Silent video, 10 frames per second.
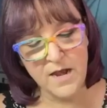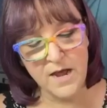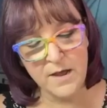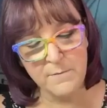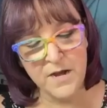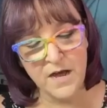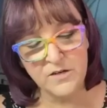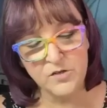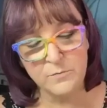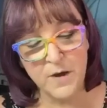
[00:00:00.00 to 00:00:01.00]
And I am
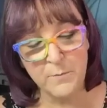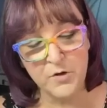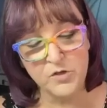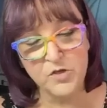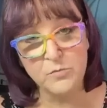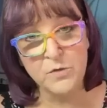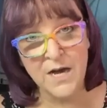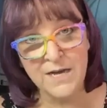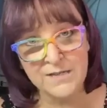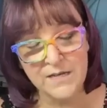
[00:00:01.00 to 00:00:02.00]
not, remember, do
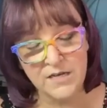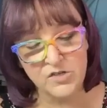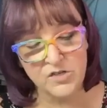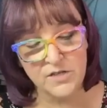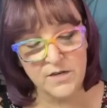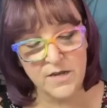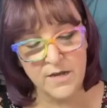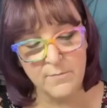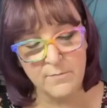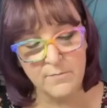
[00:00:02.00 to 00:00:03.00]
not touch the
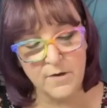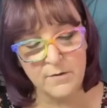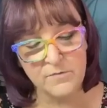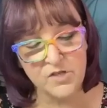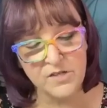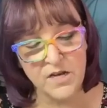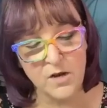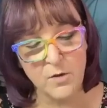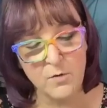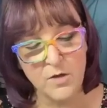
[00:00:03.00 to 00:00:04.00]
nib. I'm just
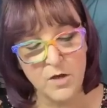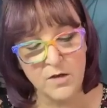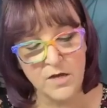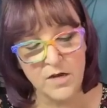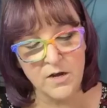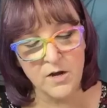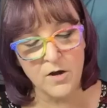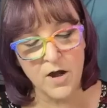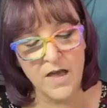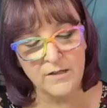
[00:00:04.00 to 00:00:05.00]
going to go along
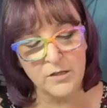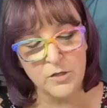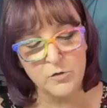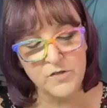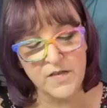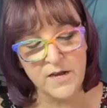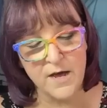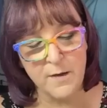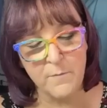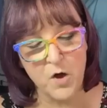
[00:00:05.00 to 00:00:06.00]
here and
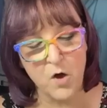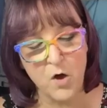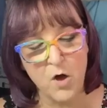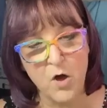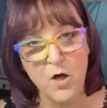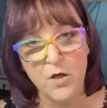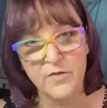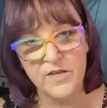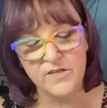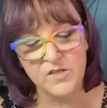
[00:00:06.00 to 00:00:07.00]
loosen up
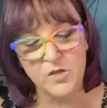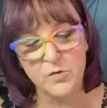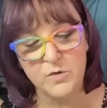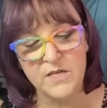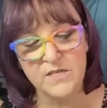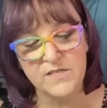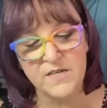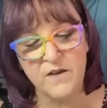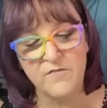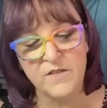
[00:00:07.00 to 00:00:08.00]
all this gooky
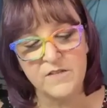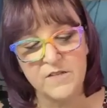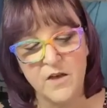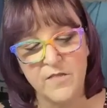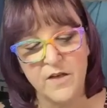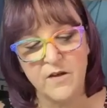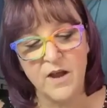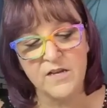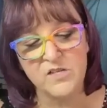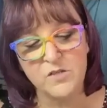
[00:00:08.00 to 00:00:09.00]
stuff that's on
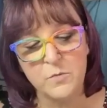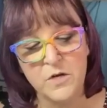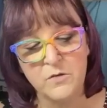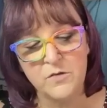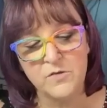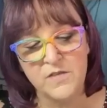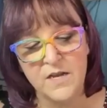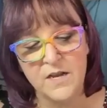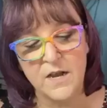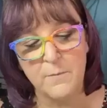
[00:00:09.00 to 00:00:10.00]
there. I just want to
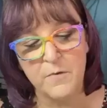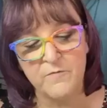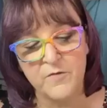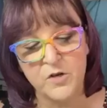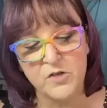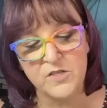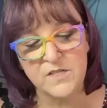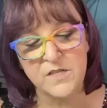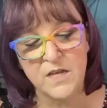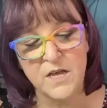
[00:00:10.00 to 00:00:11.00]
loosen it up at
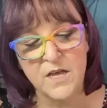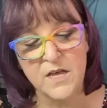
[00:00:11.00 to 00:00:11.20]
first.